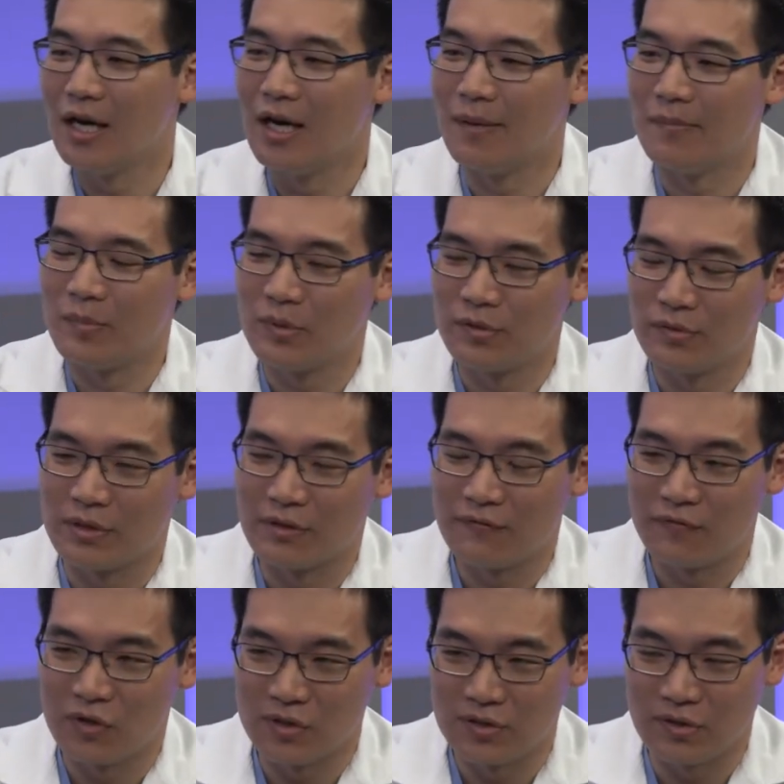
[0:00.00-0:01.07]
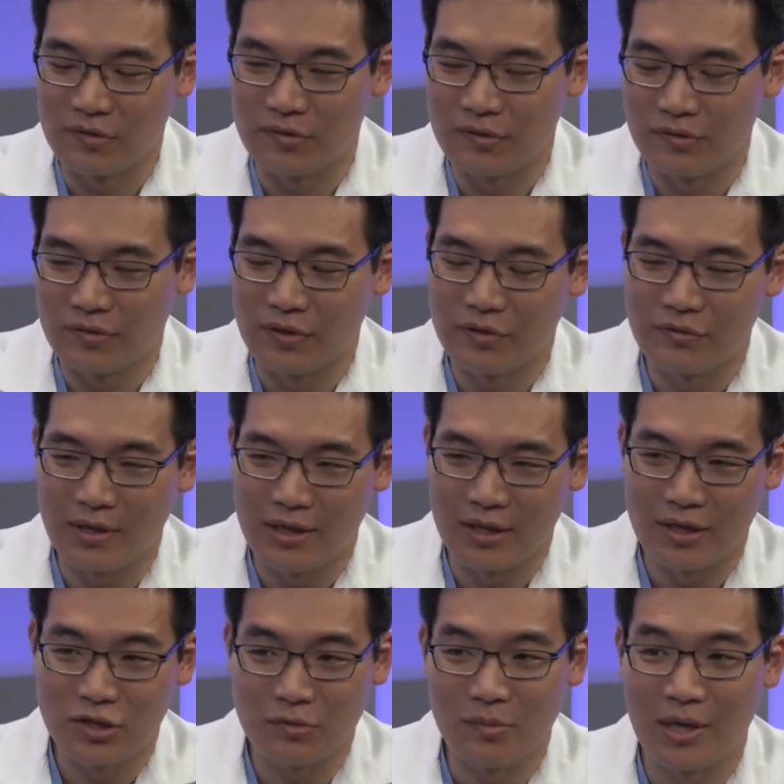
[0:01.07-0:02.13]
um, during the first year or during
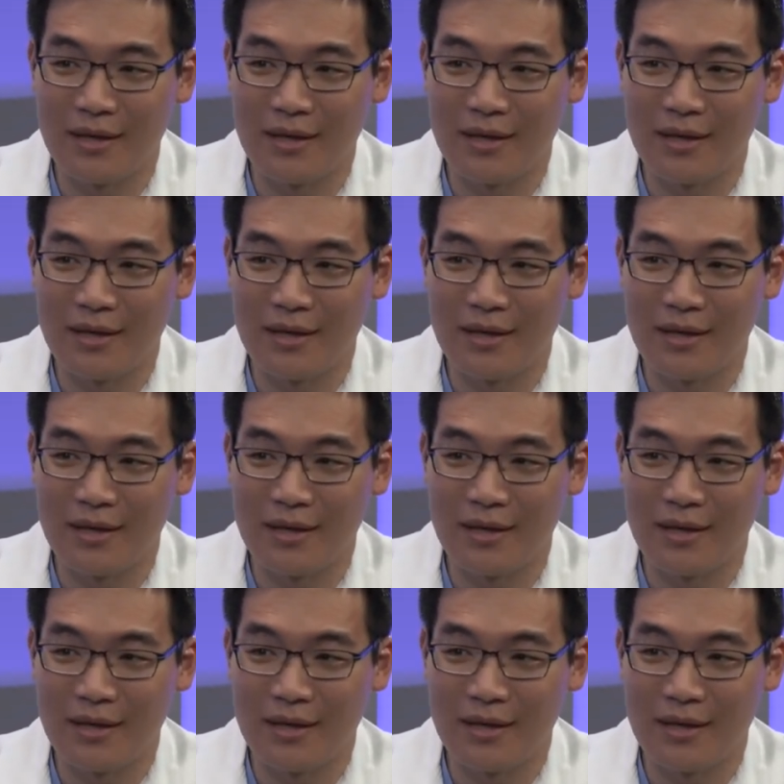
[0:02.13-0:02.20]
accreditation.